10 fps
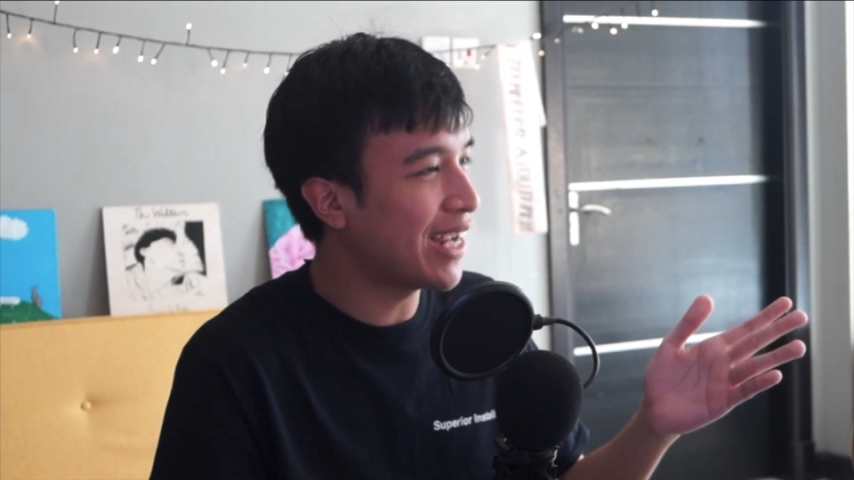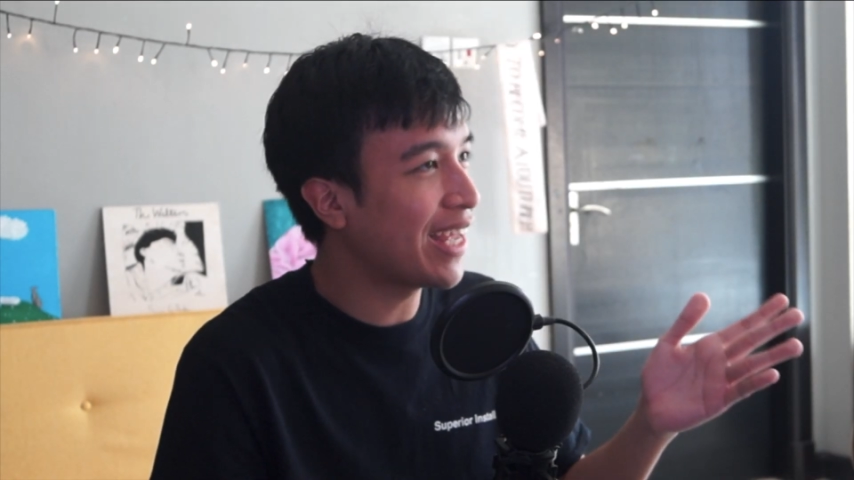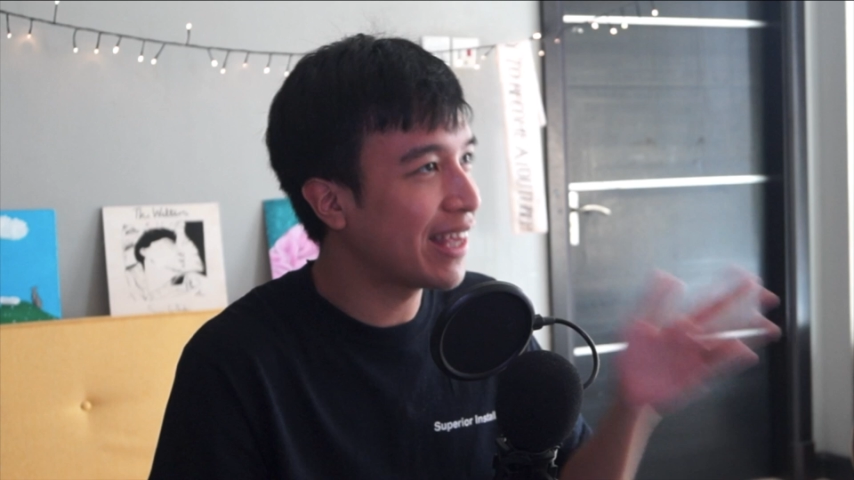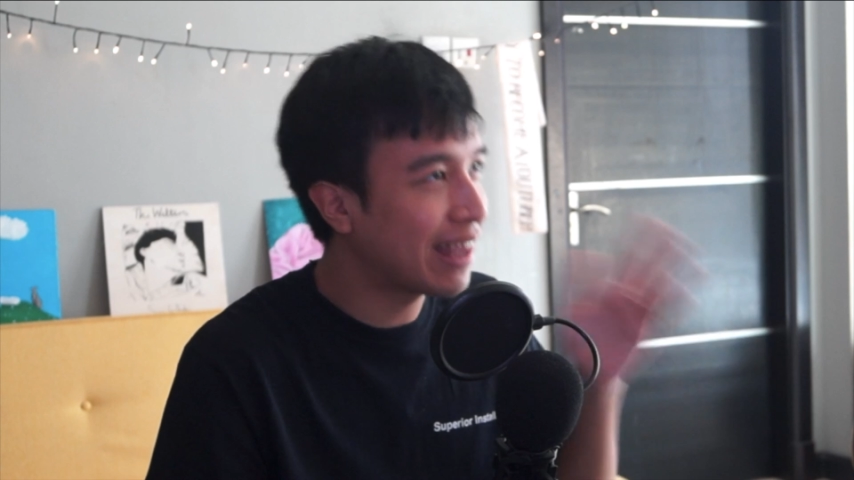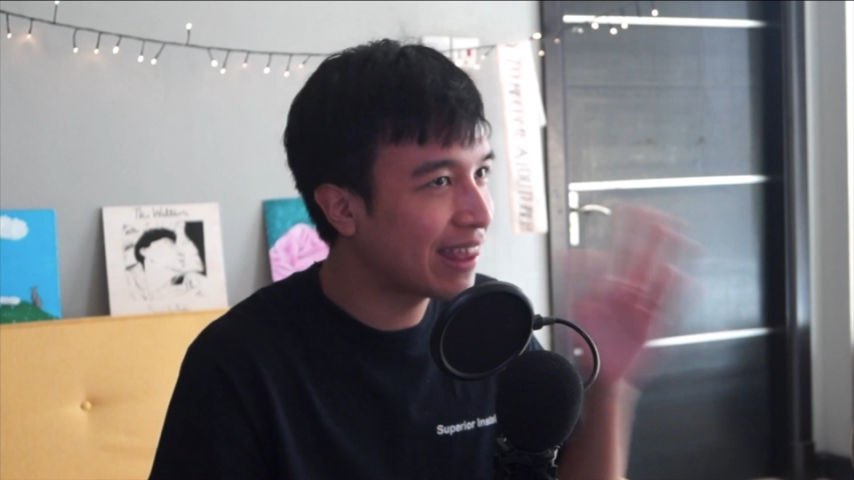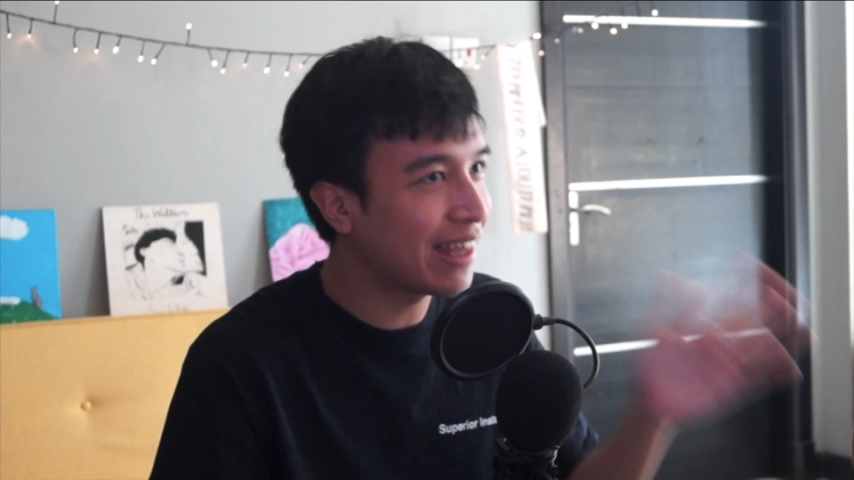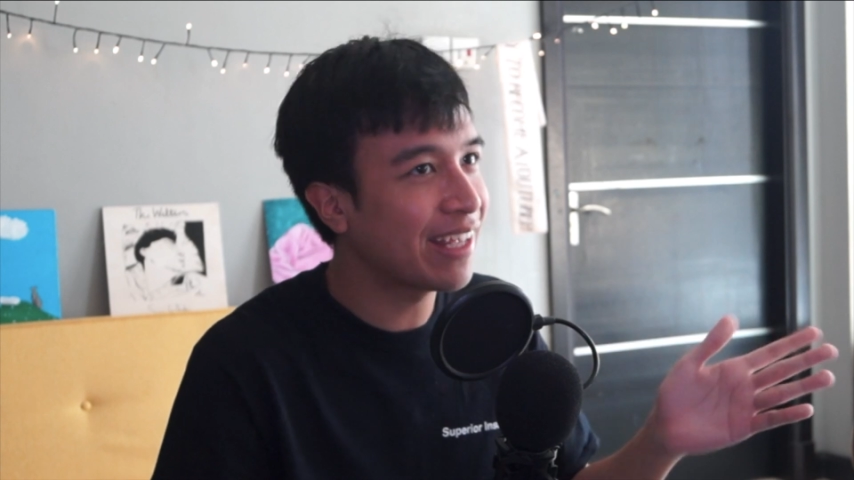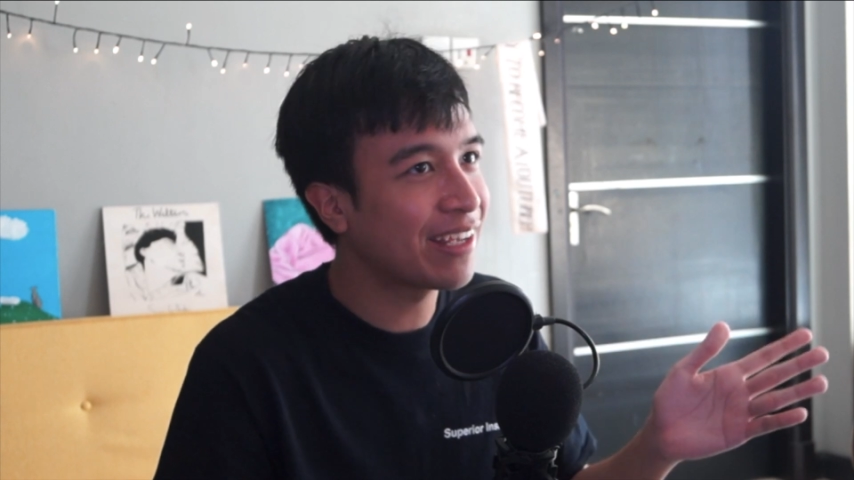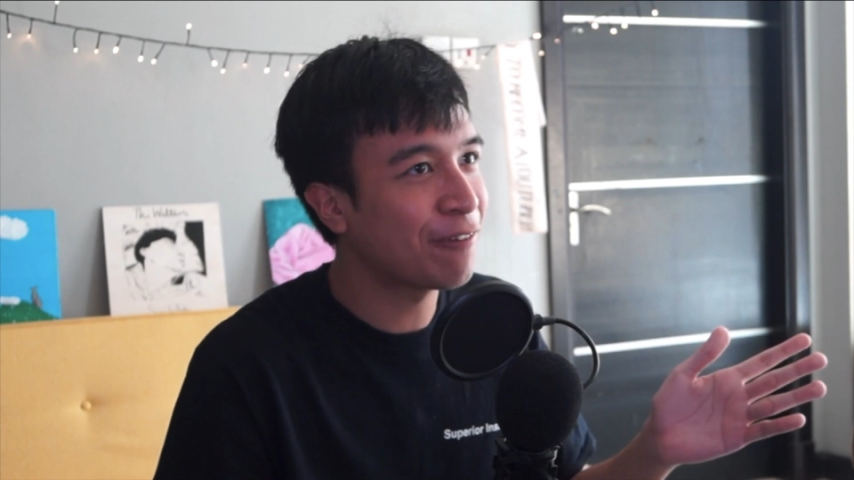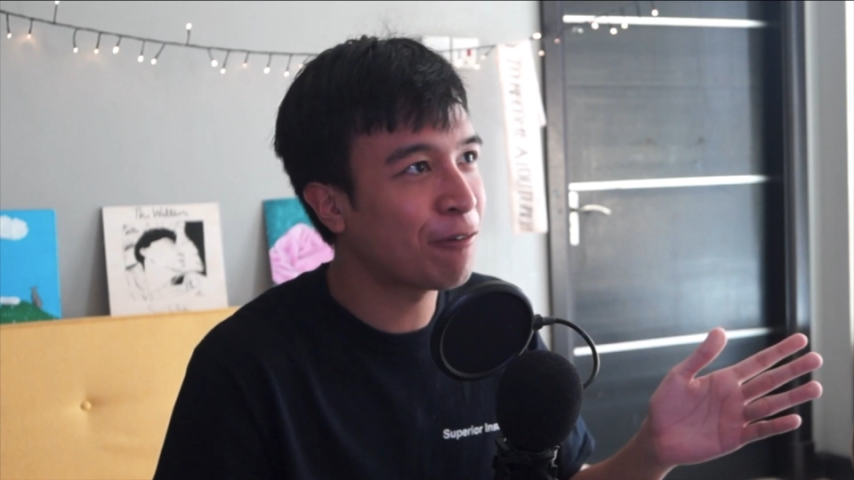I
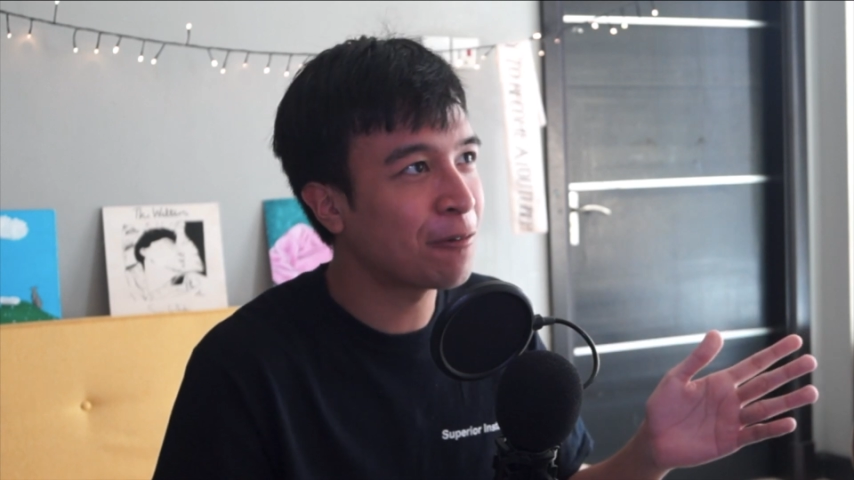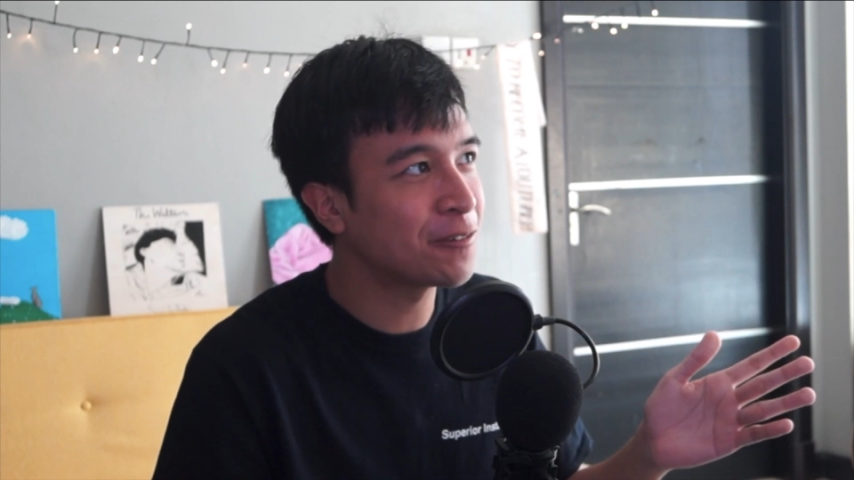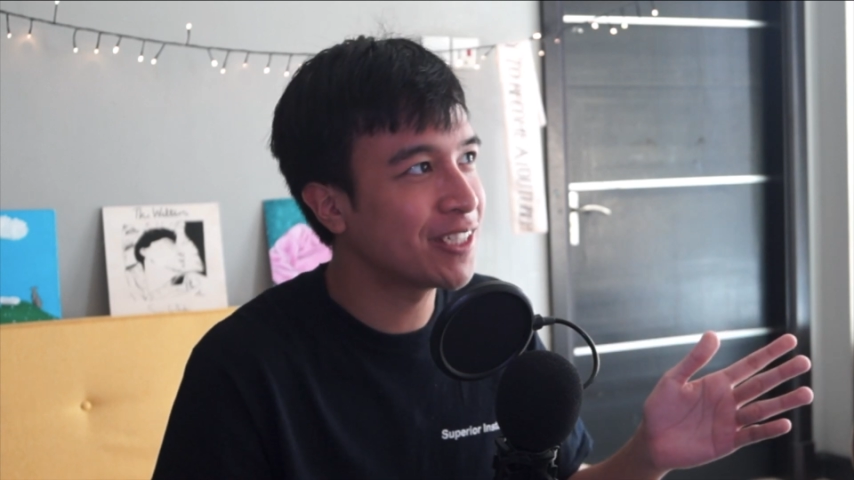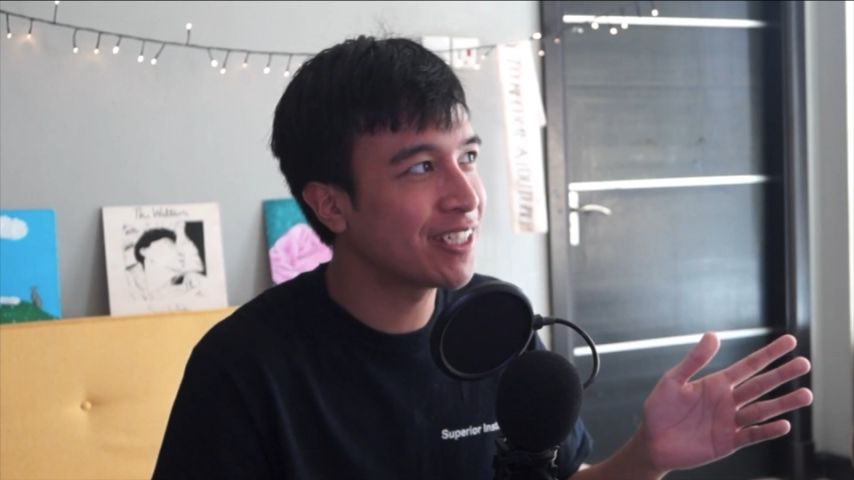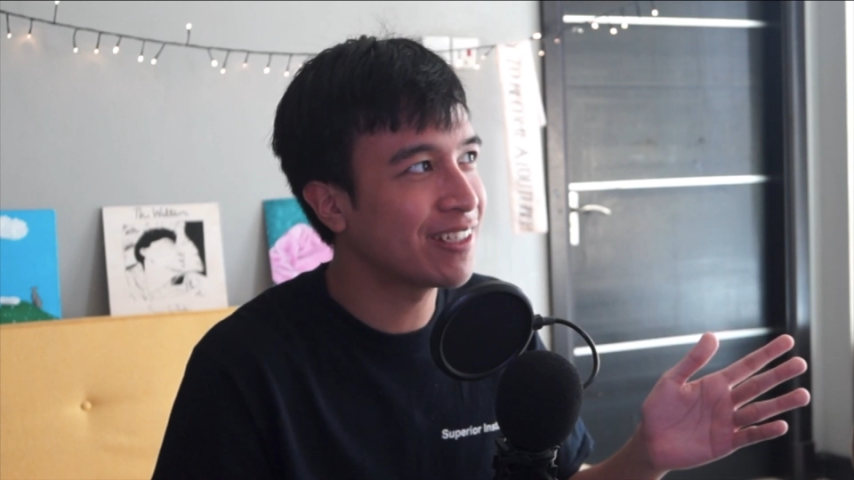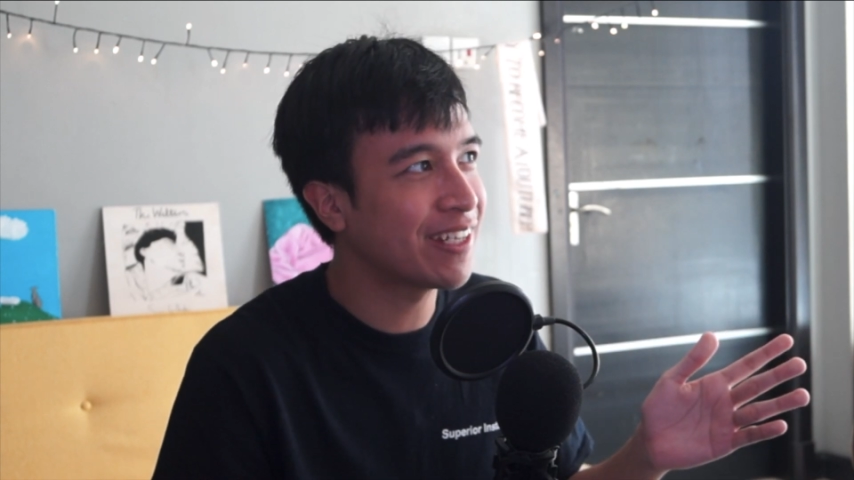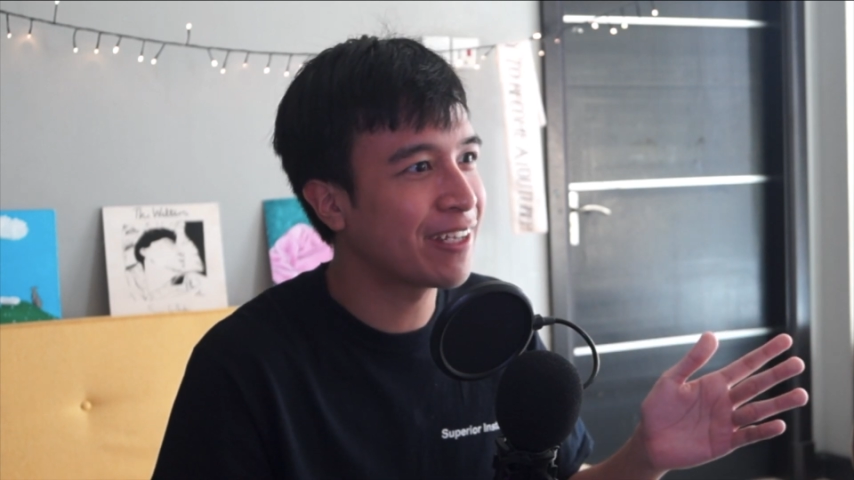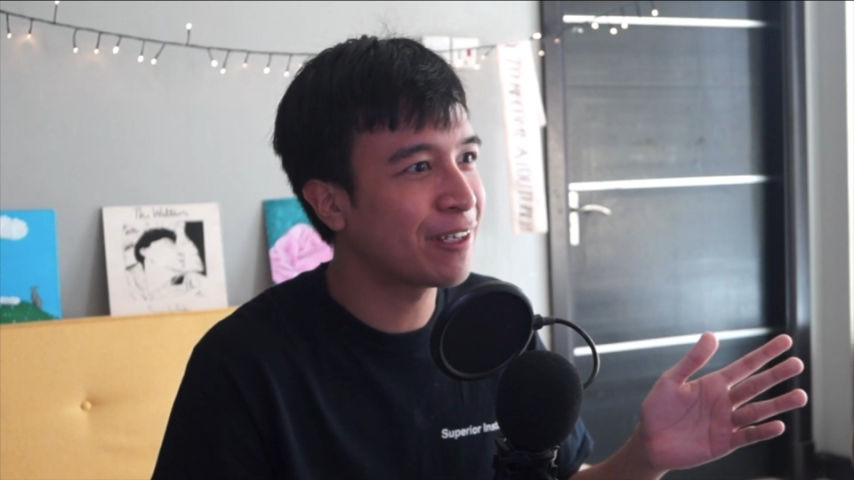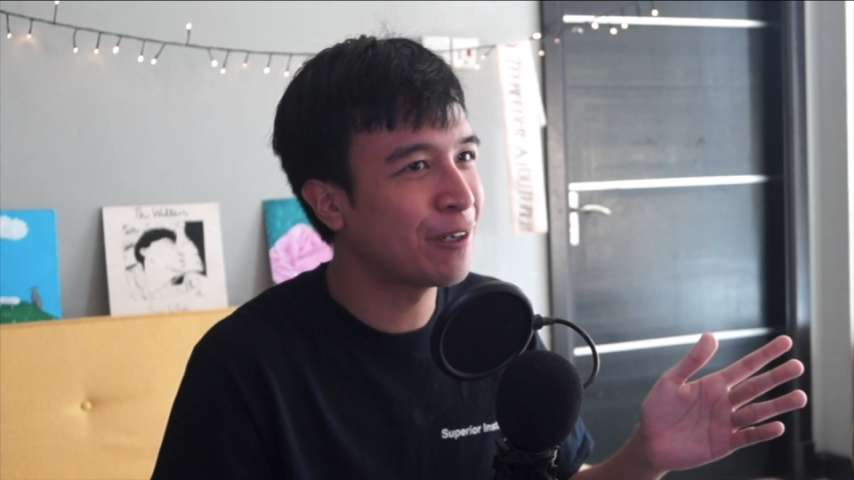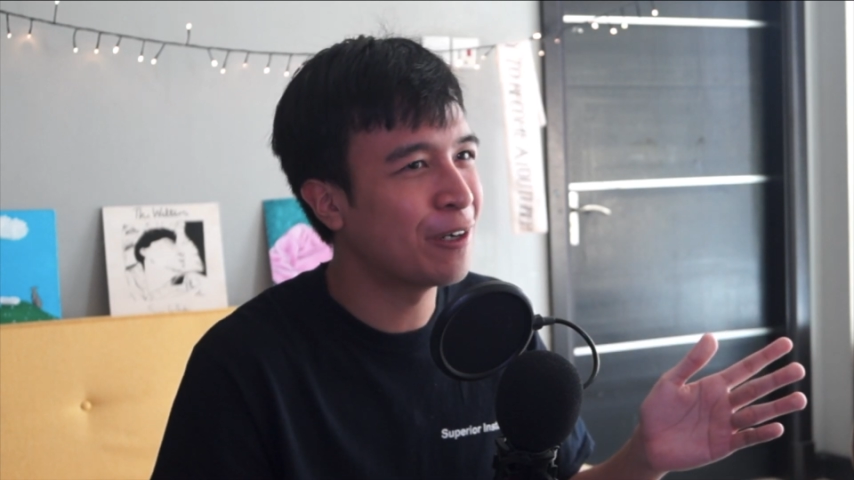think, if I'm not mistaken, like